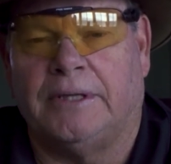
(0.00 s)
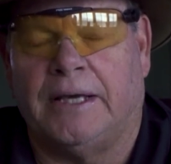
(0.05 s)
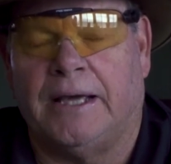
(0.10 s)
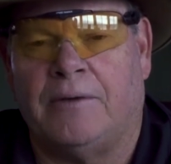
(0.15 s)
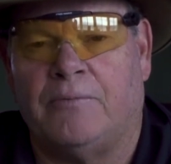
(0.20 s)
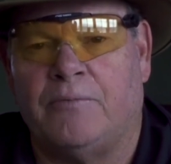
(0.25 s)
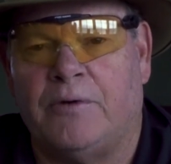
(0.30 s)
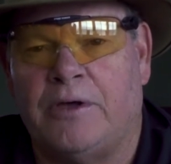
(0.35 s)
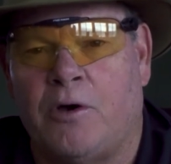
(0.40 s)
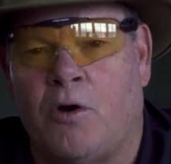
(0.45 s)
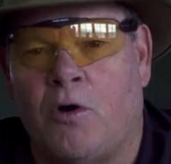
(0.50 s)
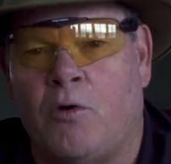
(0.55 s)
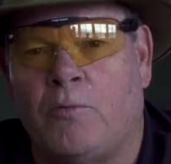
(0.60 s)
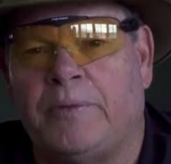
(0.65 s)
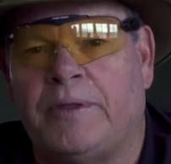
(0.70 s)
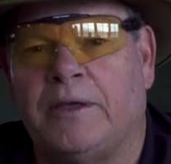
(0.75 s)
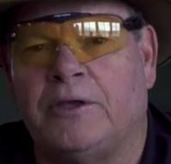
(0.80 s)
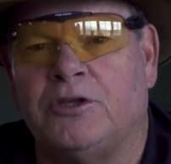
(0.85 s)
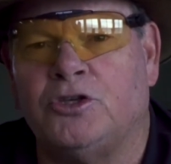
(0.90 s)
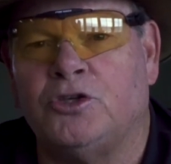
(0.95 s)
And we
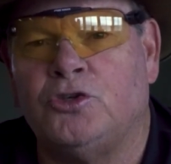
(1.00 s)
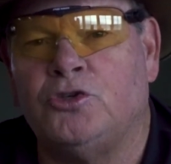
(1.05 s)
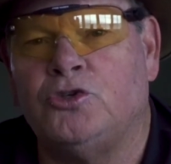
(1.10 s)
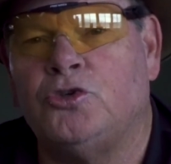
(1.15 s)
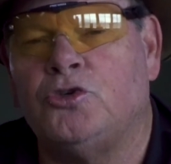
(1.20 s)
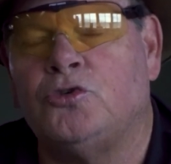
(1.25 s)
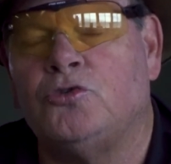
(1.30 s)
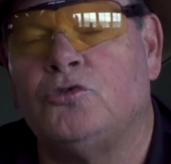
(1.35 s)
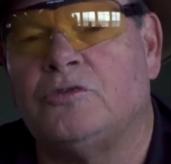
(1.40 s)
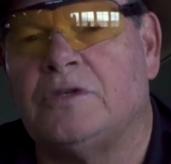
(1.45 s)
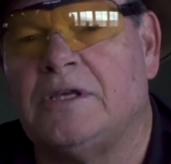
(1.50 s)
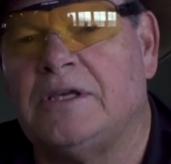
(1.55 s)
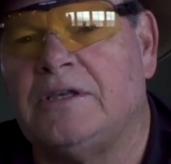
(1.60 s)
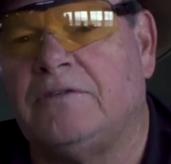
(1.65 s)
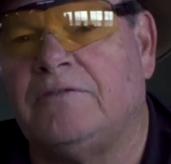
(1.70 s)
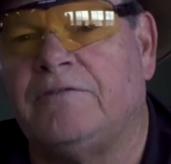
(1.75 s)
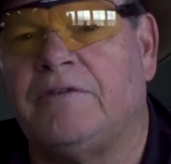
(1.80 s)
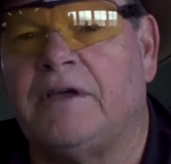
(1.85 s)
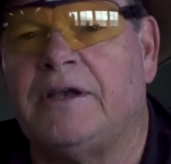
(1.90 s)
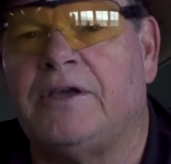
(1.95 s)
hope that you use
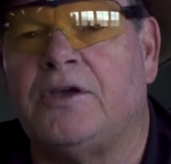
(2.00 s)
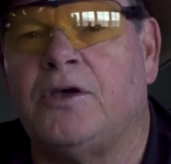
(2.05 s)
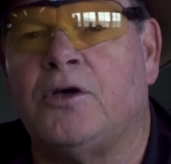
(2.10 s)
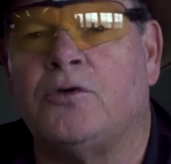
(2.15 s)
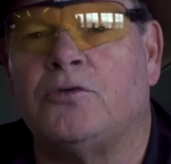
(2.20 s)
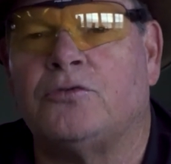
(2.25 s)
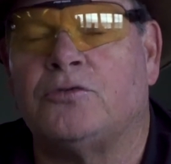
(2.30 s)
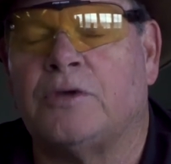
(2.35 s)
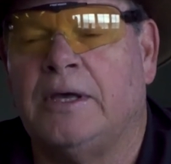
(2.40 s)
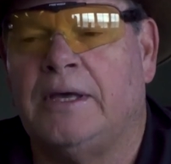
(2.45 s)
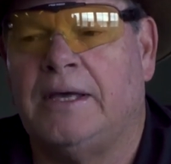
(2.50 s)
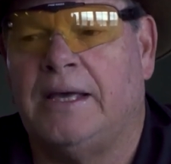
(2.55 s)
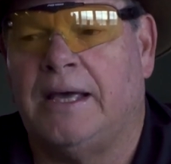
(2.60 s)
these videos